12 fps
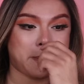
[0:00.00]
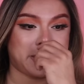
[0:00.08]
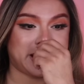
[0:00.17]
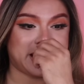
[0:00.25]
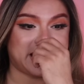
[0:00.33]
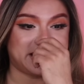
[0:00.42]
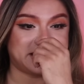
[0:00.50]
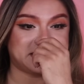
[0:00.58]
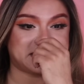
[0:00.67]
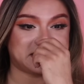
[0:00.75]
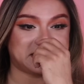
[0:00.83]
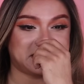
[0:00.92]
because
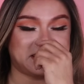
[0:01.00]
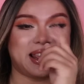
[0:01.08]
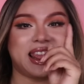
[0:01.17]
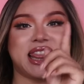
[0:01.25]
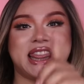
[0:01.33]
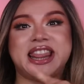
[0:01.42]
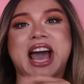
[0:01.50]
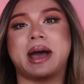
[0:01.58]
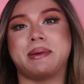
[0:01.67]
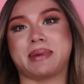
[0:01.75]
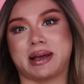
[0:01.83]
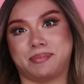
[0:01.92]
that
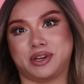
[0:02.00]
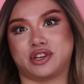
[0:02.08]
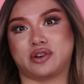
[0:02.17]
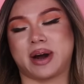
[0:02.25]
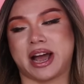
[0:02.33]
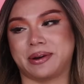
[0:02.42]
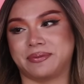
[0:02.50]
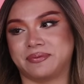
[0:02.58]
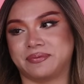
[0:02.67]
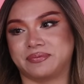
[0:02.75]
might be your crown.